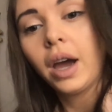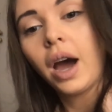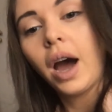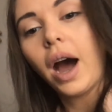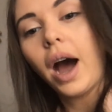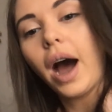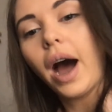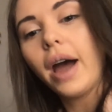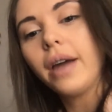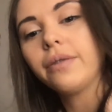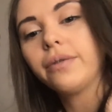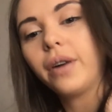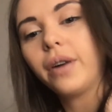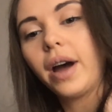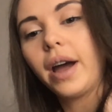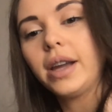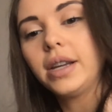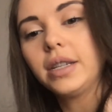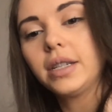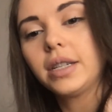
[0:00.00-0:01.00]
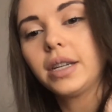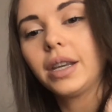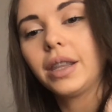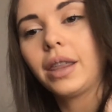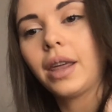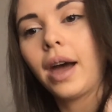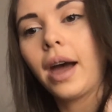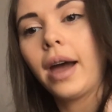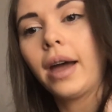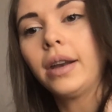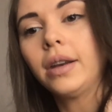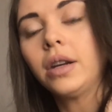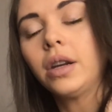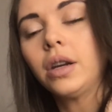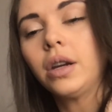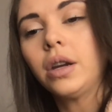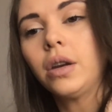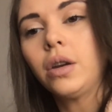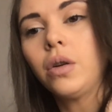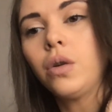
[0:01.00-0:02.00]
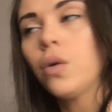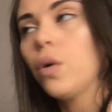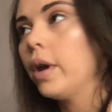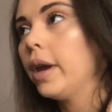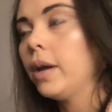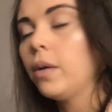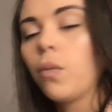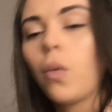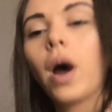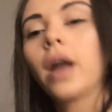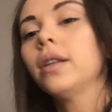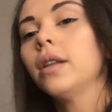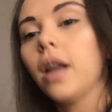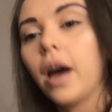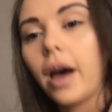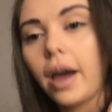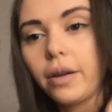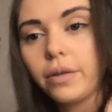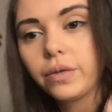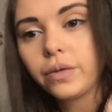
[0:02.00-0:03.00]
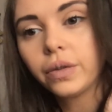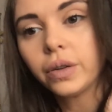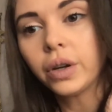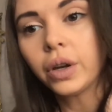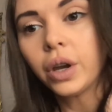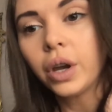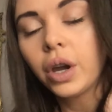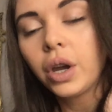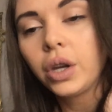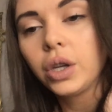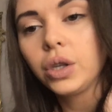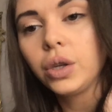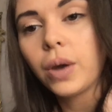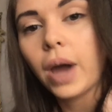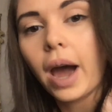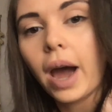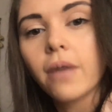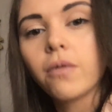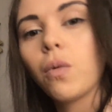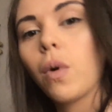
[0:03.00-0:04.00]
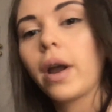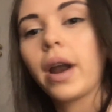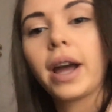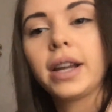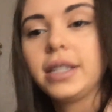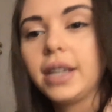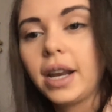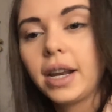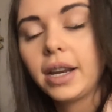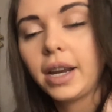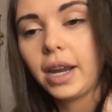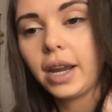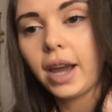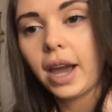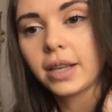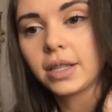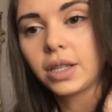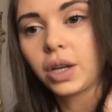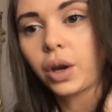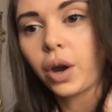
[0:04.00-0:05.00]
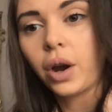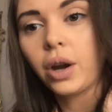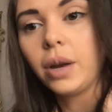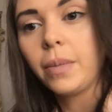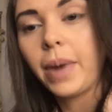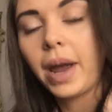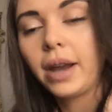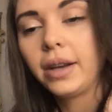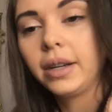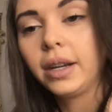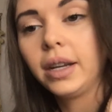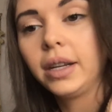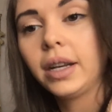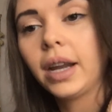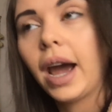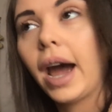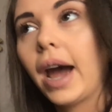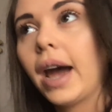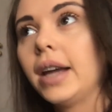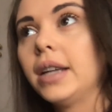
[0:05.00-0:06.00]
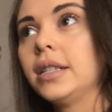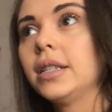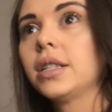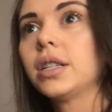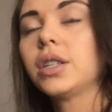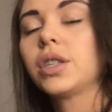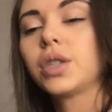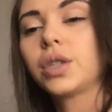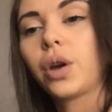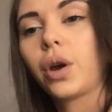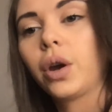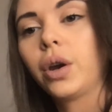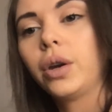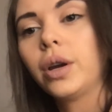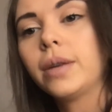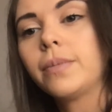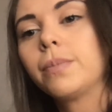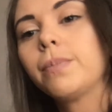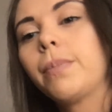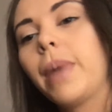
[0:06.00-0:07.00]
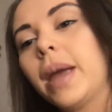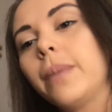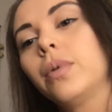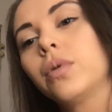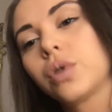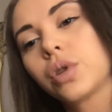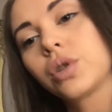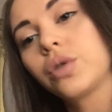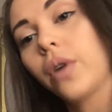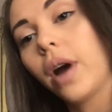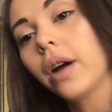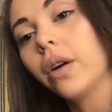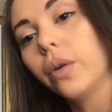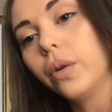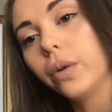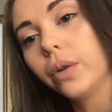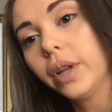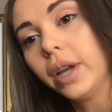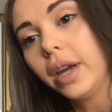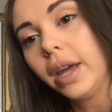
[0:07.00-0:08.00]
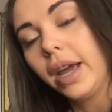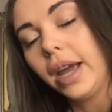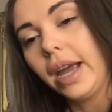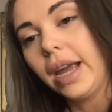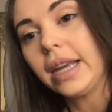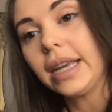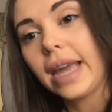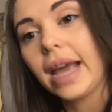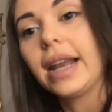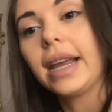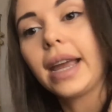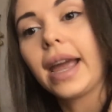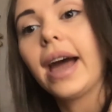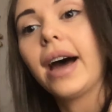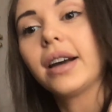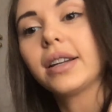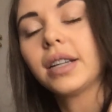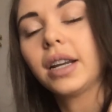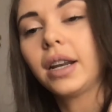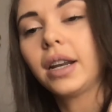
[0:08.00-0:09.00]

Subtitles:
I find that in one life, you have one identity as a codependent, and so people struggle in getting out.